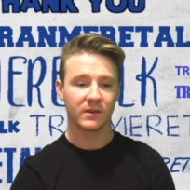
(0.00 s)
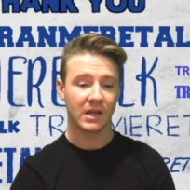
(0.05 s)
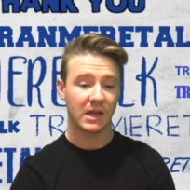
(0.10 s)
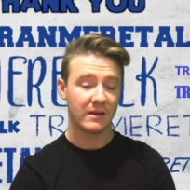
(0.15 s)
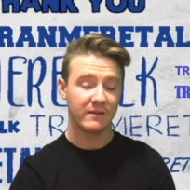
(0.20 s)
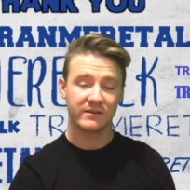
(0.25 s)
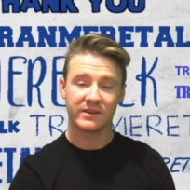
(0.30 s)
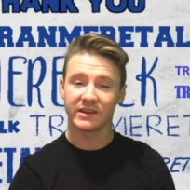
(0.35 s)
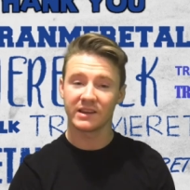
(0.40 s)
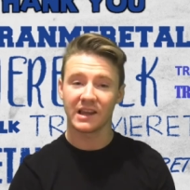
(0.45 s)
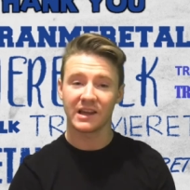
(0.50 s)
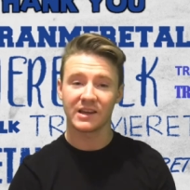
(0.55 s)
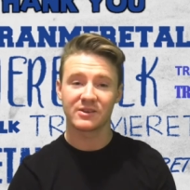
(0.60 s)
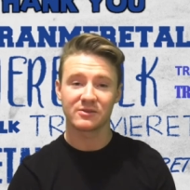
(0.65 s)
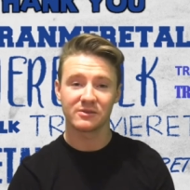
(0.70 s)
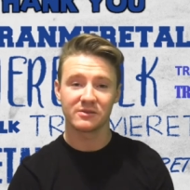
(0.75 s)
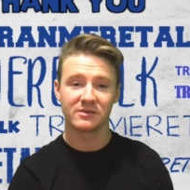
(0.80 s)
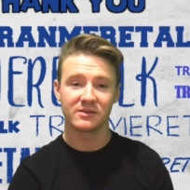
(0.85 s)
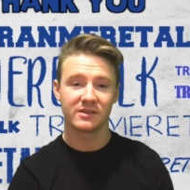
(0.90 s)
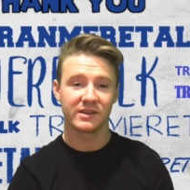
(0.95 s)
If you didn't like
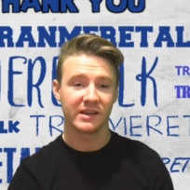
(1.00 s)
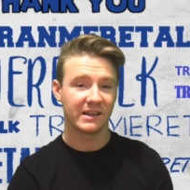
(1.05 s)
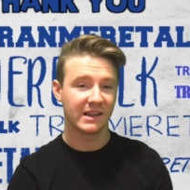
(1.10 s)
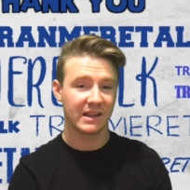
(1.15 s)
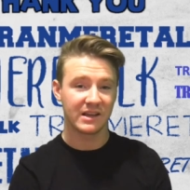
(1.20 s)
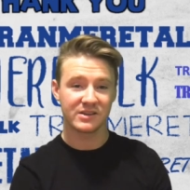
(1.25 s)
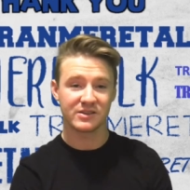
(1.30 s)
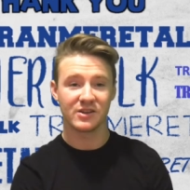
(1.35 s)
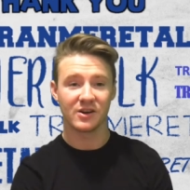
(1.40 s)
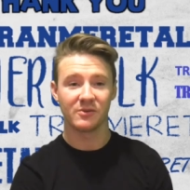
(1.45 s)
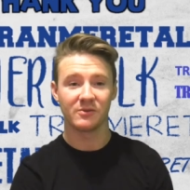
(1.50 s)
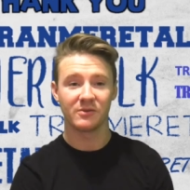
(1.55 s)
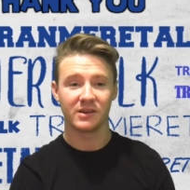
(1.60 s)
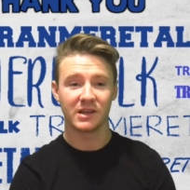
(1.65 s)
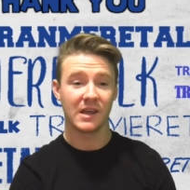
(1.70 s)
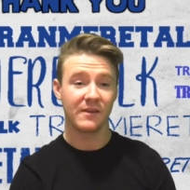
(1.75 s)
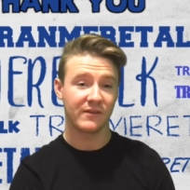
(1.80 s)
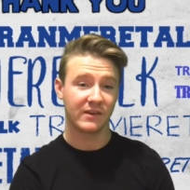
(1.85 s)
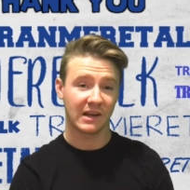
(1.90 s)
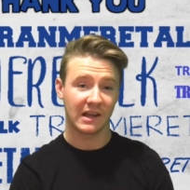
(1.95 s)
something, you let us know.
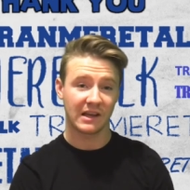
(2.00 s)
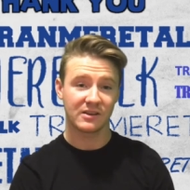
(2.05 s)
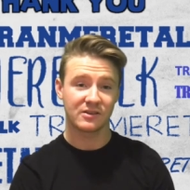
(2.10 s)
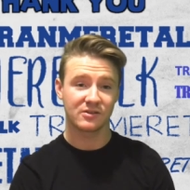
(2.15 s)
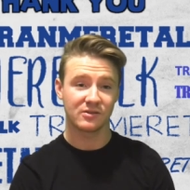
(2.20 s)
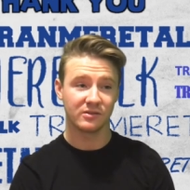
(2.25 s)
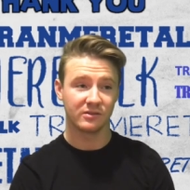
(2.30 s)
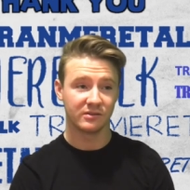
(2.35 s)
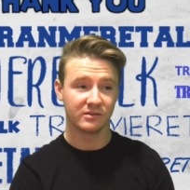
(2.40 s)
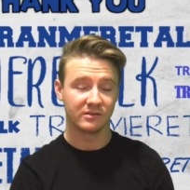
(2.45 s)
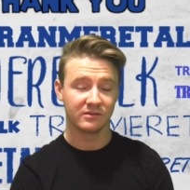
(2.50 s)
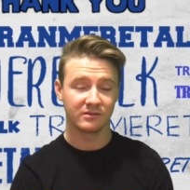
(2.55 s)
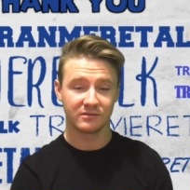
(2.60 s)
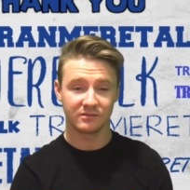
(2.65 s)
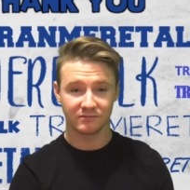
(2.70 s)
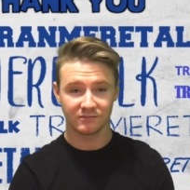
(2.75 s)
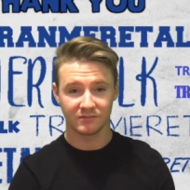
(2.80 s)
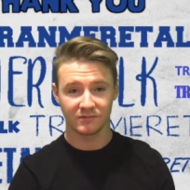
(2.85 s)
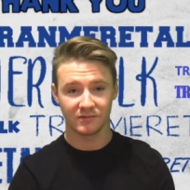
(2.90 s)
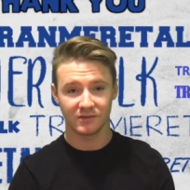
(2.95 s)
If you like something,
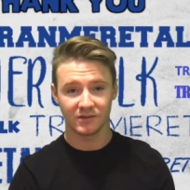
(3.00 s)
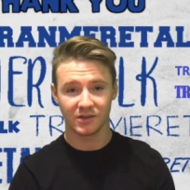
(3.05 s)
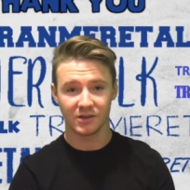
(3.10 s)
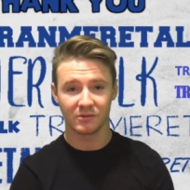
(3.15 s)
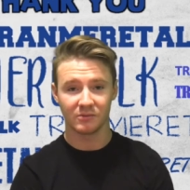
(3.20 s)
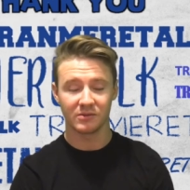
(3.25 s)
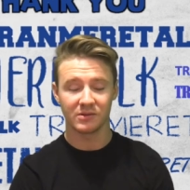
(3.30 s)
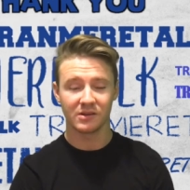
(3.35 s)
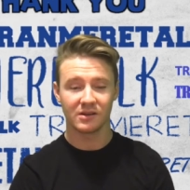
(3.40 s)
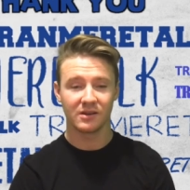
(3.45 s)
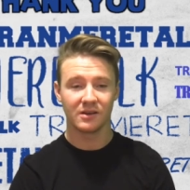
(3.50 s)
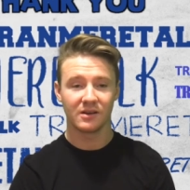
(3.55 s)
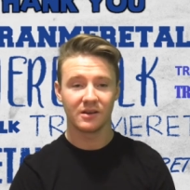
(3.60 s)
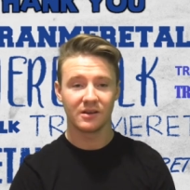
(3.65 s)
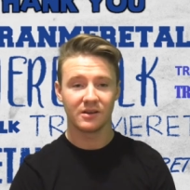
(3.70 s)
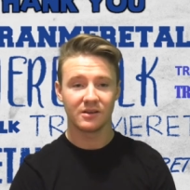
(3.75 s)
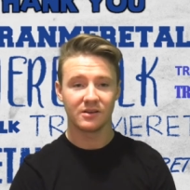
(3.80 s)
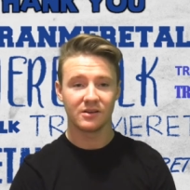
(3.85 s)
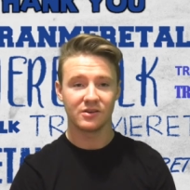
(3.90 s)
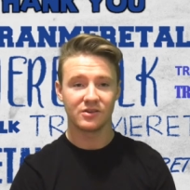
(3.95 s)
you know,
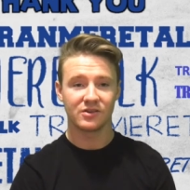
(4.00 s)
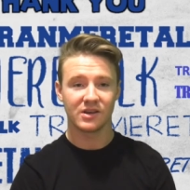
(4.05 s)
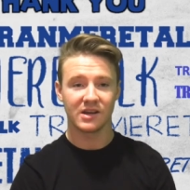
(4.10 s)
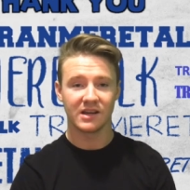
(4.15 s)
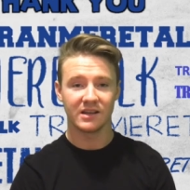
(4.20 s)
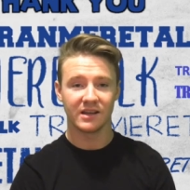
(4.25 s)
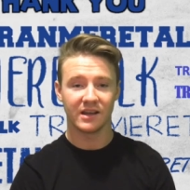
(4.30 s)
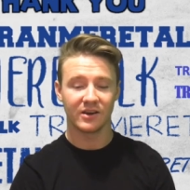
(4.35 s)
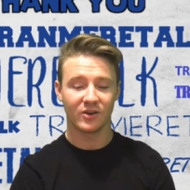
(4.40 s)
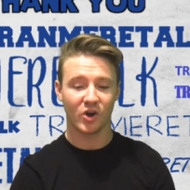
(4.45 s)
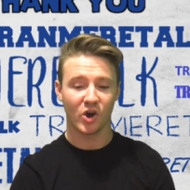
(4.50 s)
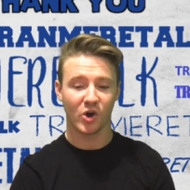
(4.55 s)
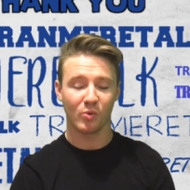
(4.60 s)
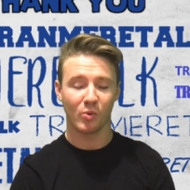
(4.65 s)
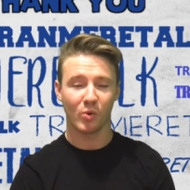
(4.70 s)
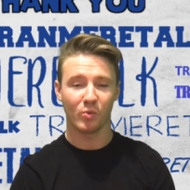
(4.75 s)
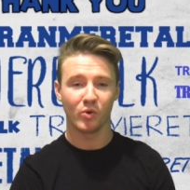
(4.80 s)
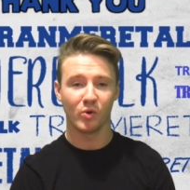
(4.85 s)
you shared it and it got more,